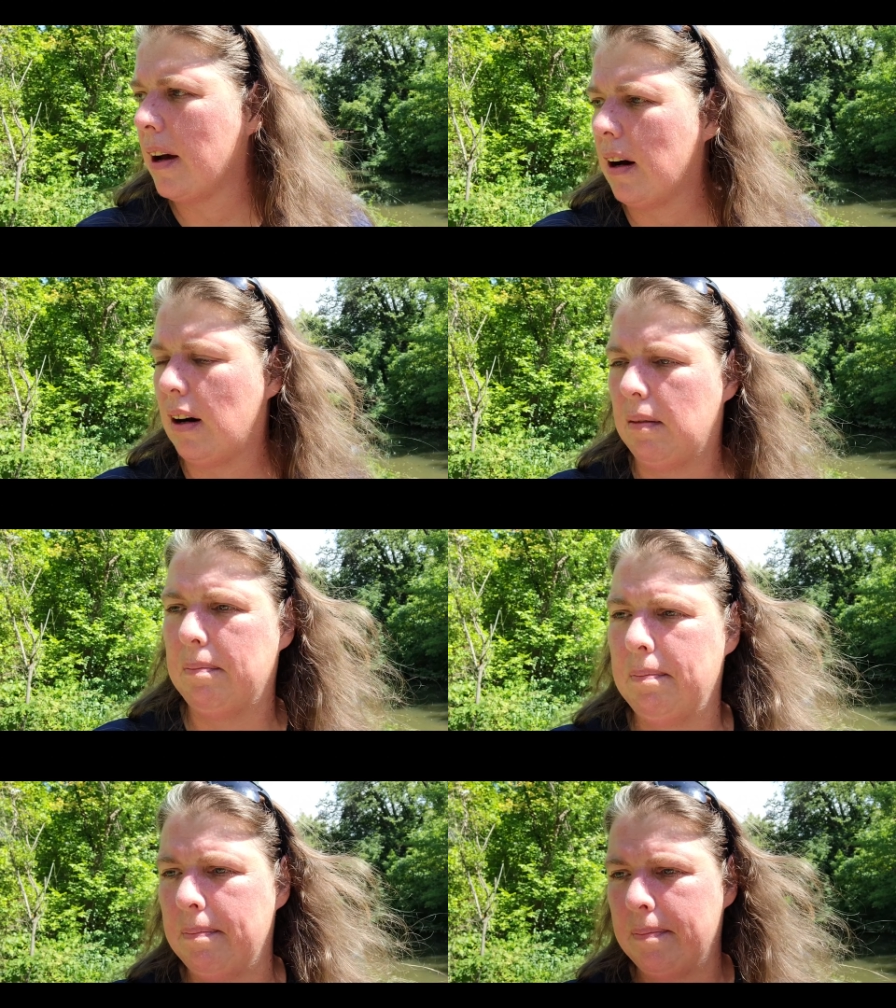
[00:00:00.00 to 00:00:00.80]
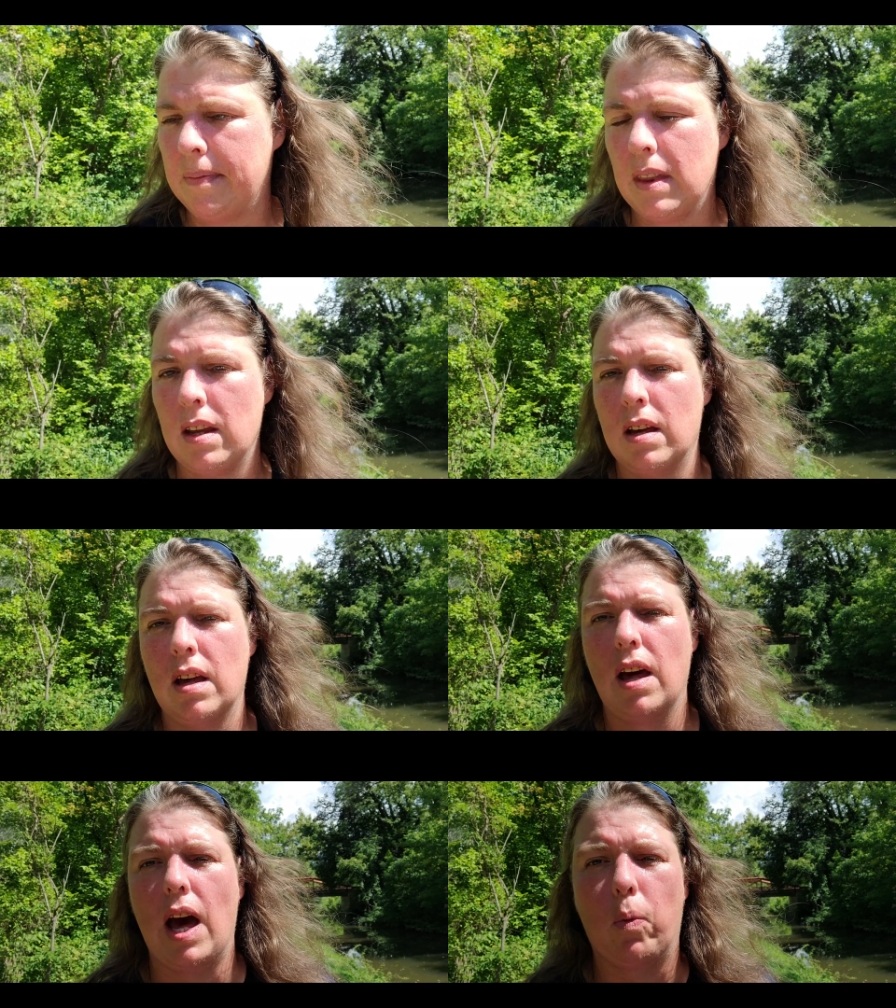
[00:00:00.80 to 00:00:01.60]
Um,
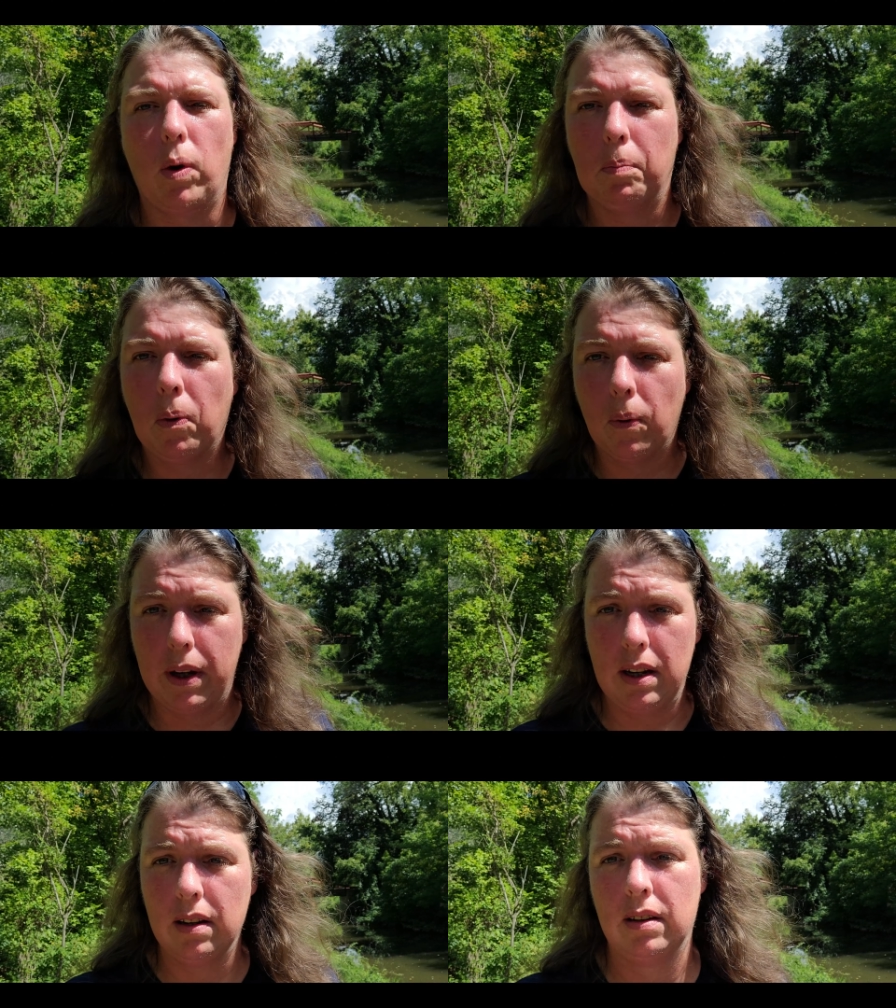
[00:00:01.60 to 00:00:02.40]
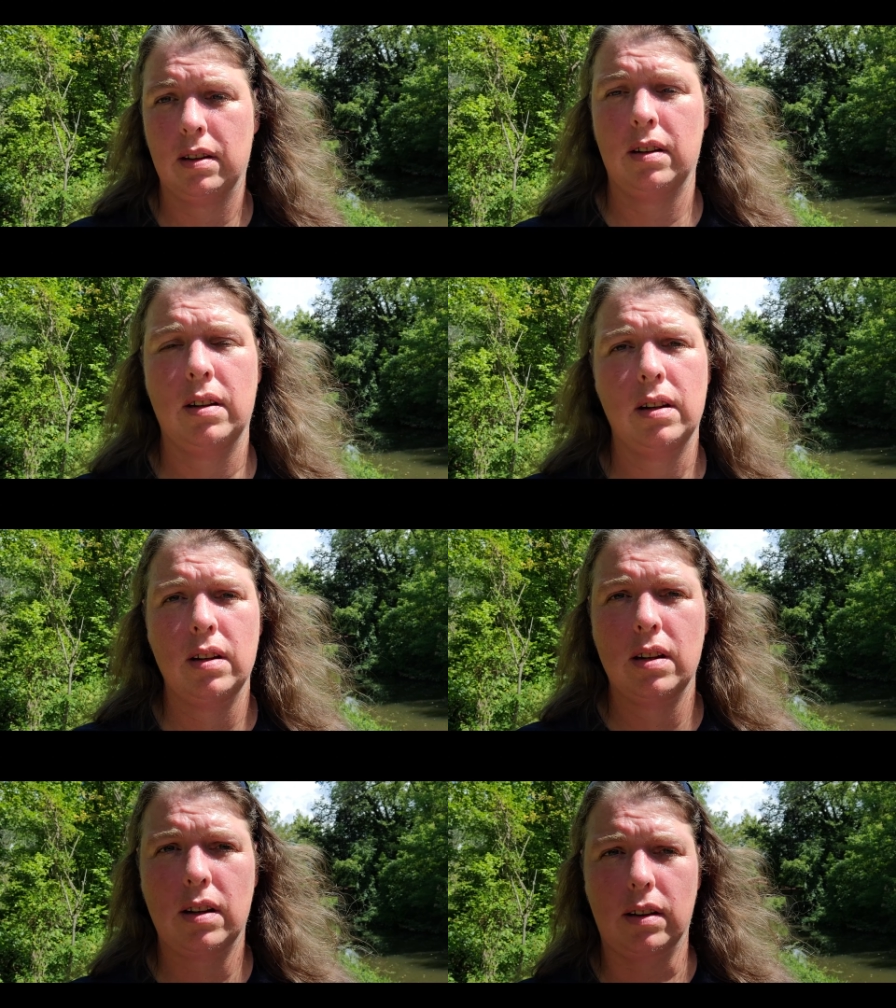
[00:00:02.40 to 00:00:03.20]
at one point,
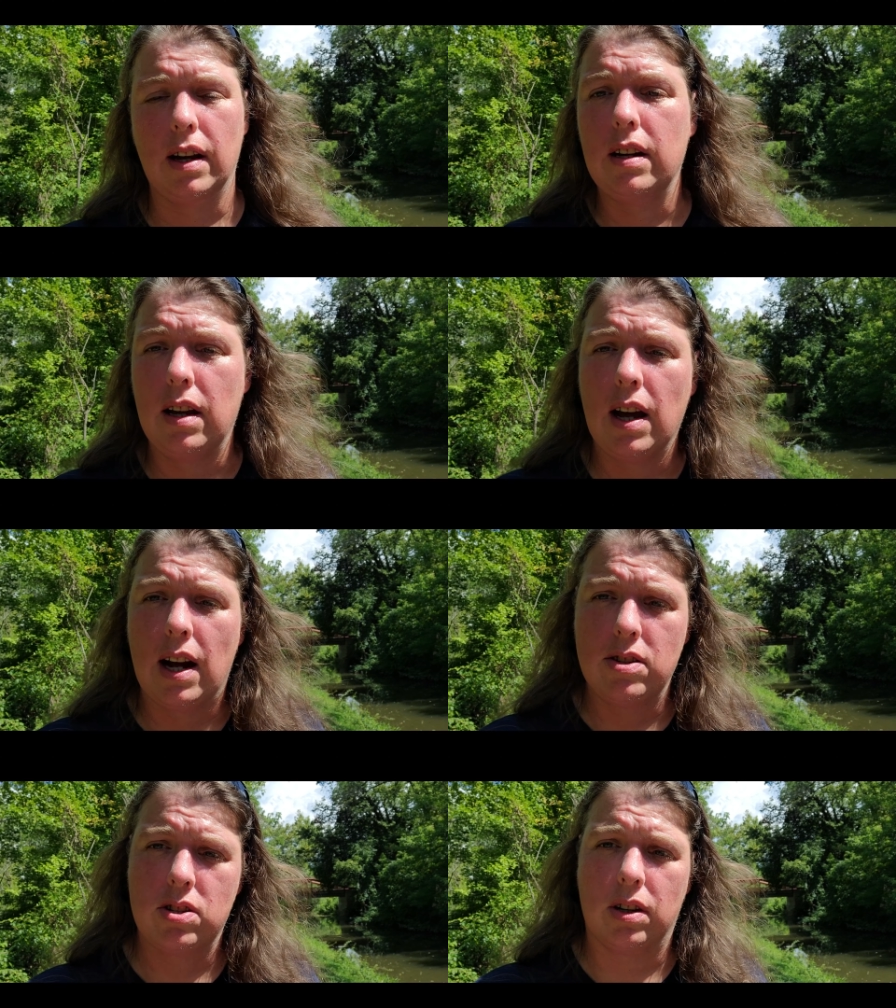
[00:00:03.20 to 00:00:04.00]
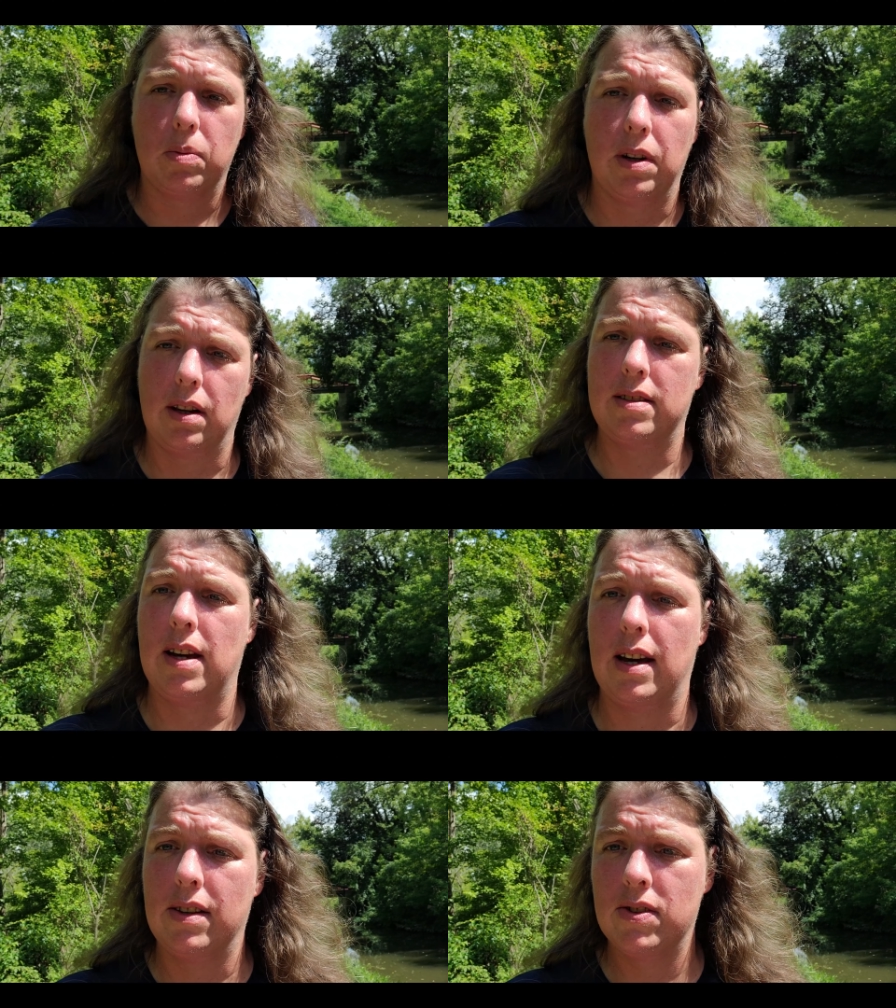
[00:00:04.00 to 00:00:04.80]
lightning had struck one of the
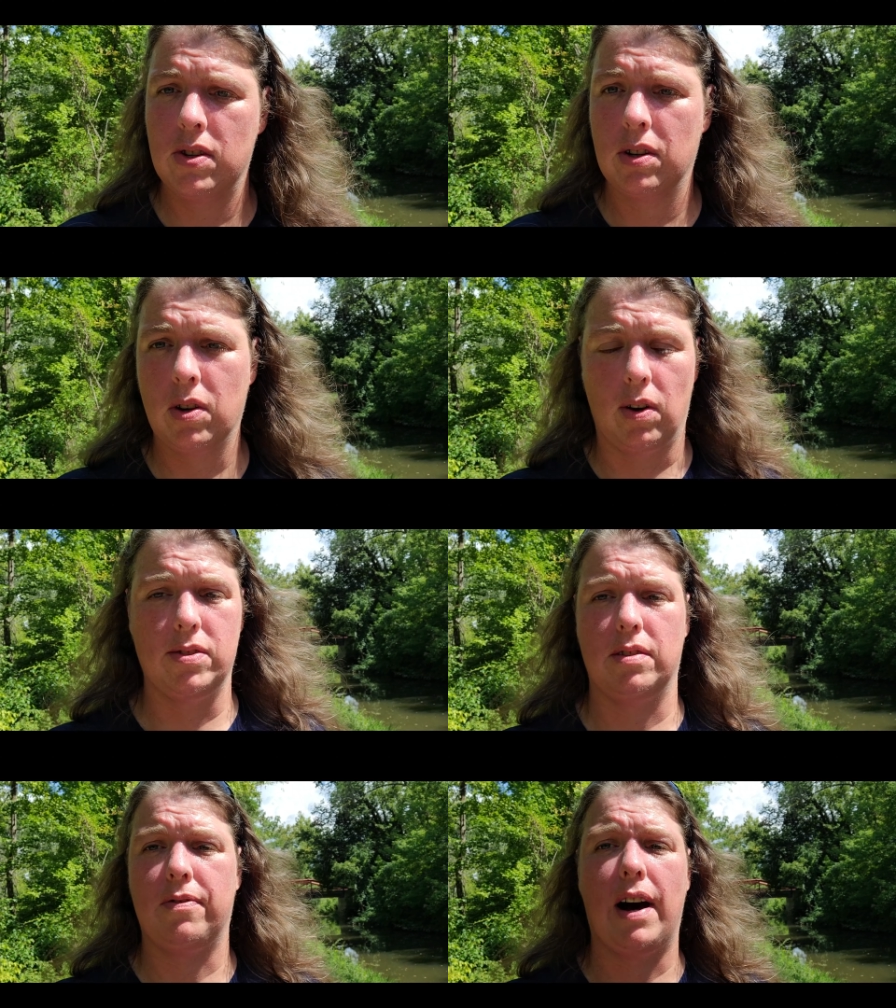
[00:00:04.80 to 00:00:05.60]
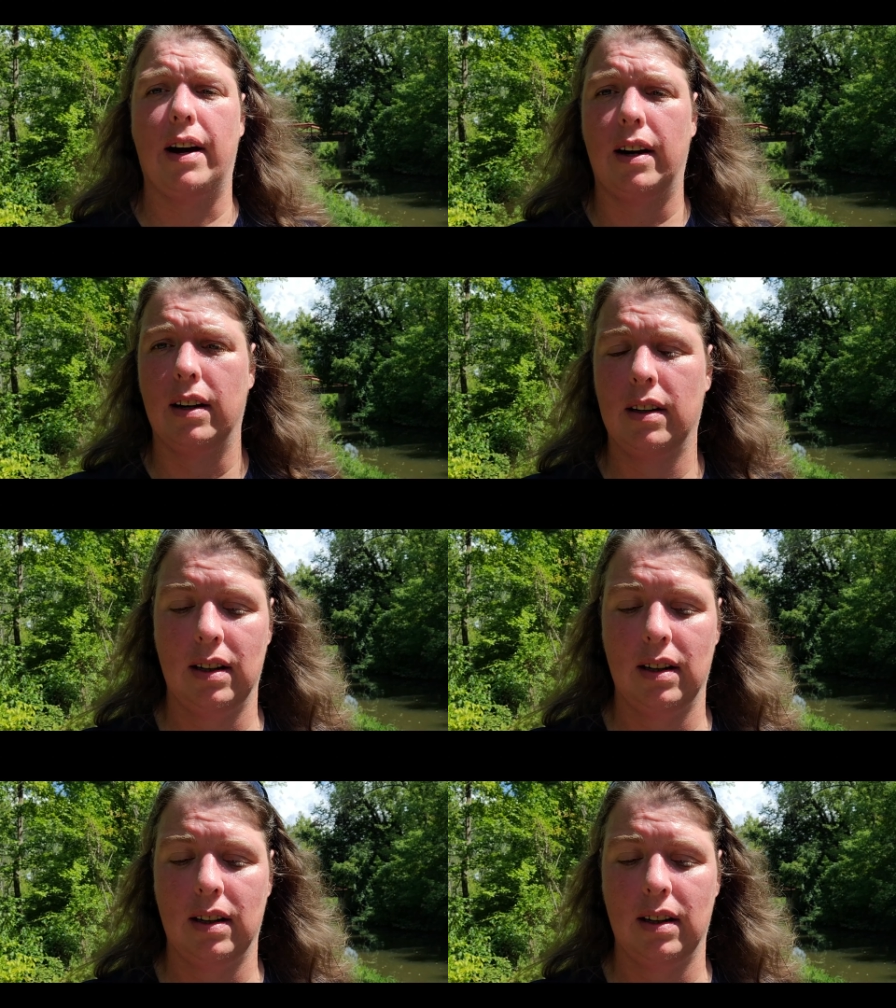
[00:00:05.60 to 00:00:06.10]
tanks, caused a fire.